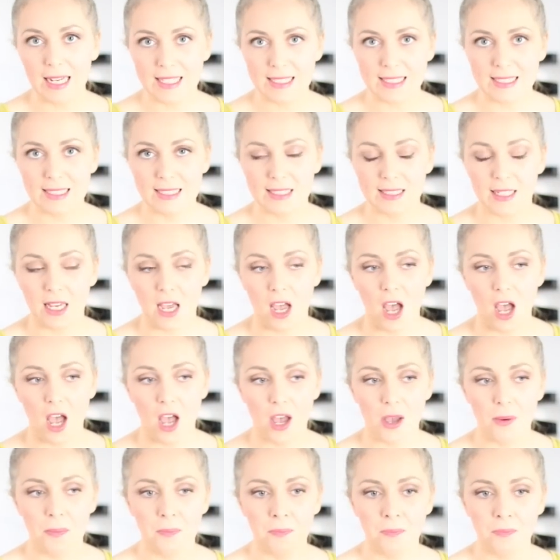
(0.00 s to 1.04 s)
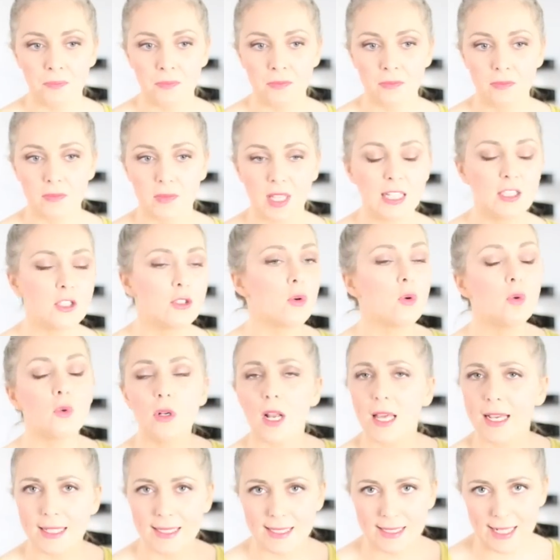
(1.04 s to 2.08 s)
list, they do all
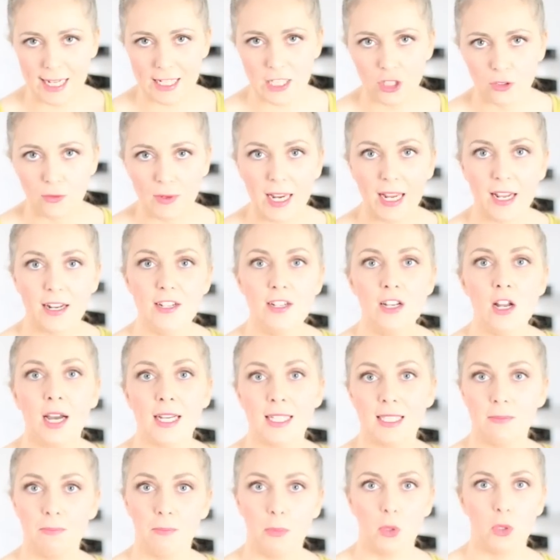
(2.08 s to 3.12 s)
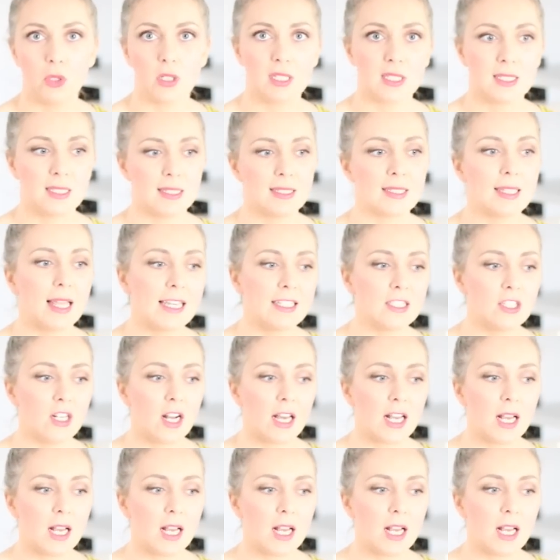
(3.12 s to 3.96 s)
like stationery and nice books. So they do